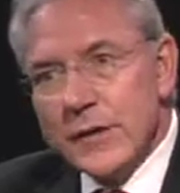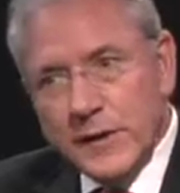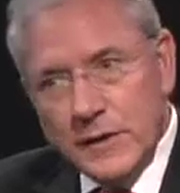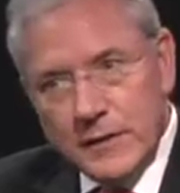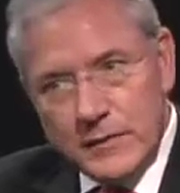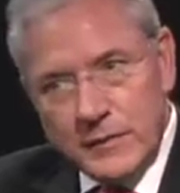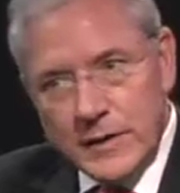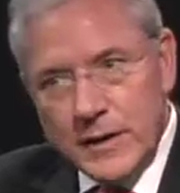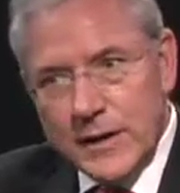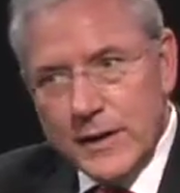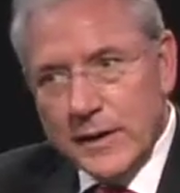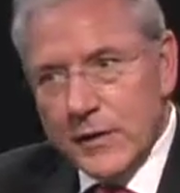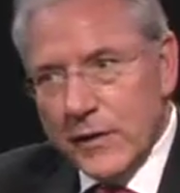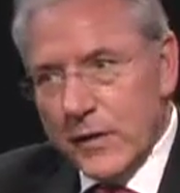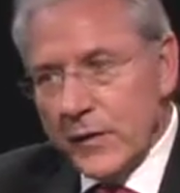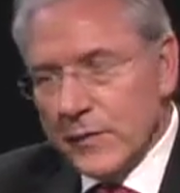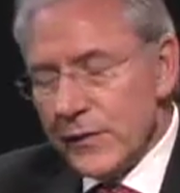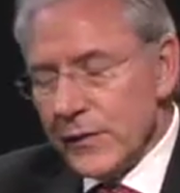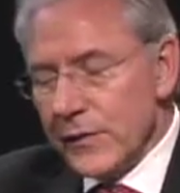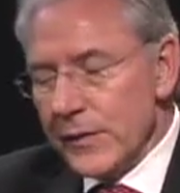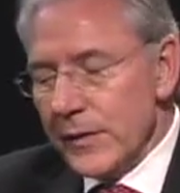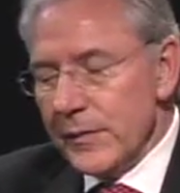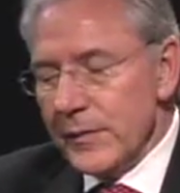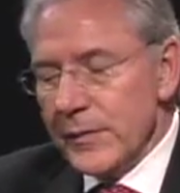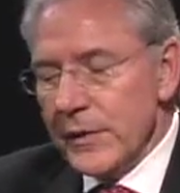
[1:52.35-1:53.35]
Yeah, like an art
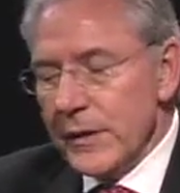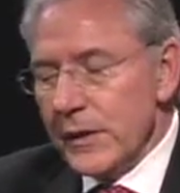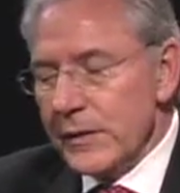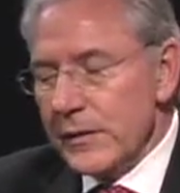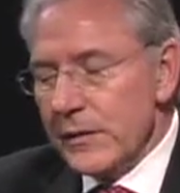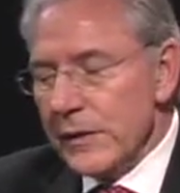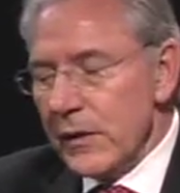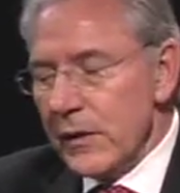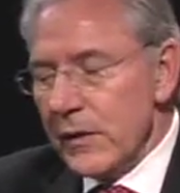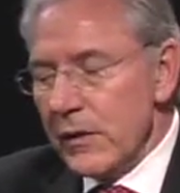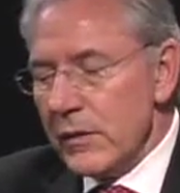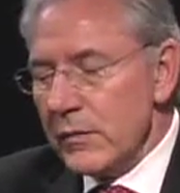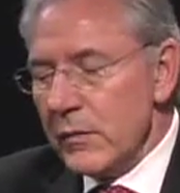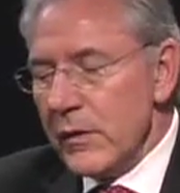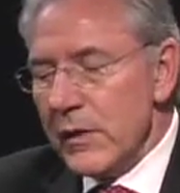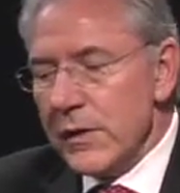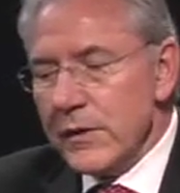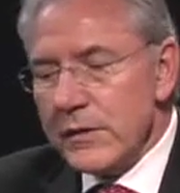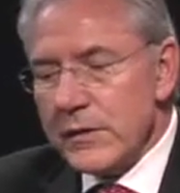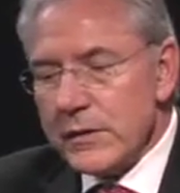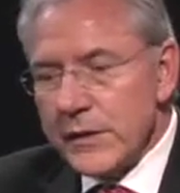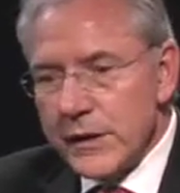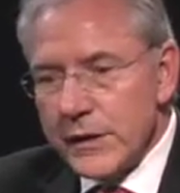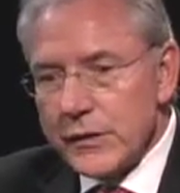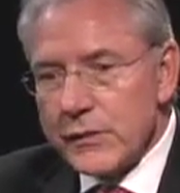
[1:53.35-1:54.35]
museum does, or whether
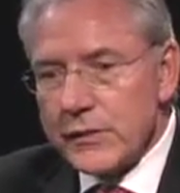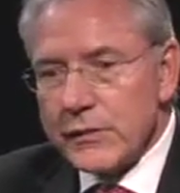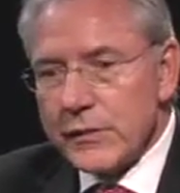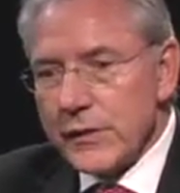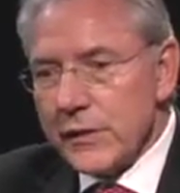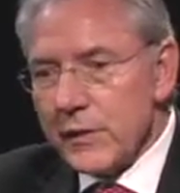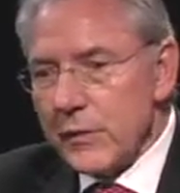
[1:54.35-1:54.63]
it's history